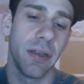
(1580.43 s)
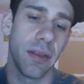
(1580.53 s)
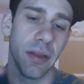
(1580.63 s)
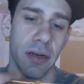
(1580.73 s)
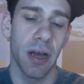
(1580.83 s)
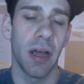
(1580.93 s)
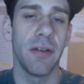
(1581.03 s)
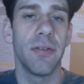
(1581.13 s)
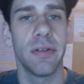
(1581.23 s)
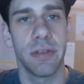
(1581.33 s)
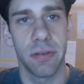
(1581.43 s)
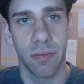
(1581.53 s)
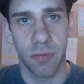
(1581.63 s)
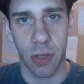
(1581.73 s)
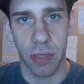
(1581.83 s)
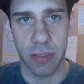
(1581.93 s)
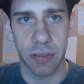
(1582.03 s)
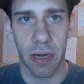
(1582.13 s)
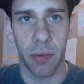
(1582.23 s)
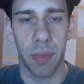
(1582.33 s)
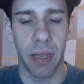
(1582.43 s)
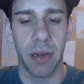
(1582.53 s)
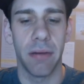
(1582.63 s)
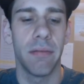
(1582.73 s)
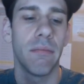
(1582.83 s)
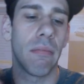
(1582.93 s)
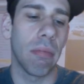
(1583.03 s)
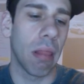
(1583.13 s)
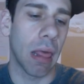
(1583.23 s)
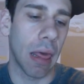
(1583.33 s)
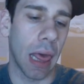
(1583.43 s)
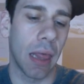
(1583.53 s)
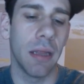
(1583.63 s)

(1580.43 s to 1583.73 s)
the non-floating center pin, the